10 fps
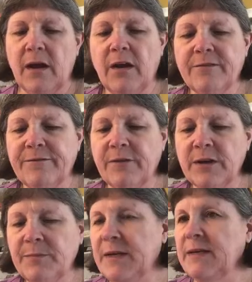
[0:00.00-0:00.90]
our
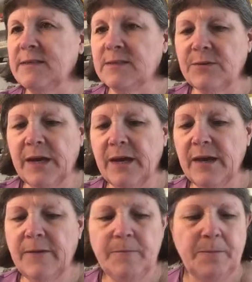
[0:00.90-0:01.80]
front piece,
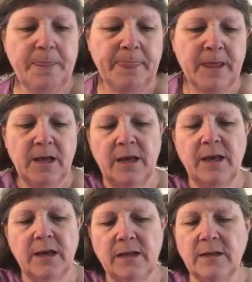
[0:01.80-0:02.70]
okay?
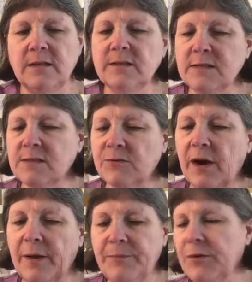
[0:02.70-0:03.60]
And this is
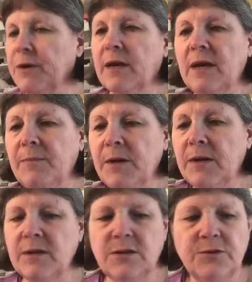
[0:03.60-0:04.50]
scrap. You can keep
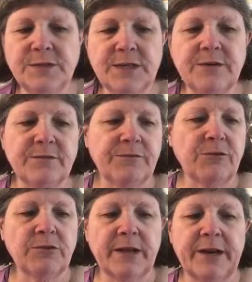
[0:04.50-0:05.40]
it, use it
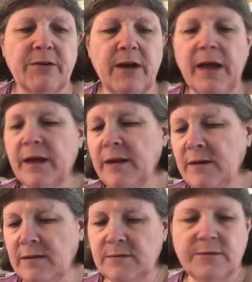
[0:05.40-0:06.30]
for later
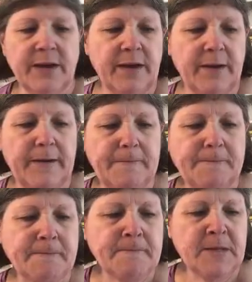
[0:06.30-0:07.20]
on, okay?
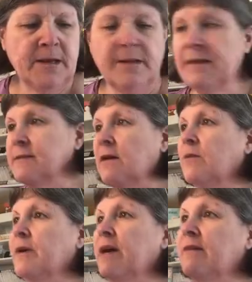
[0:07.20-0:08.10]
And that's
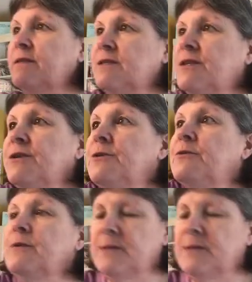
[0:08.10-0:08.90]
all we have to do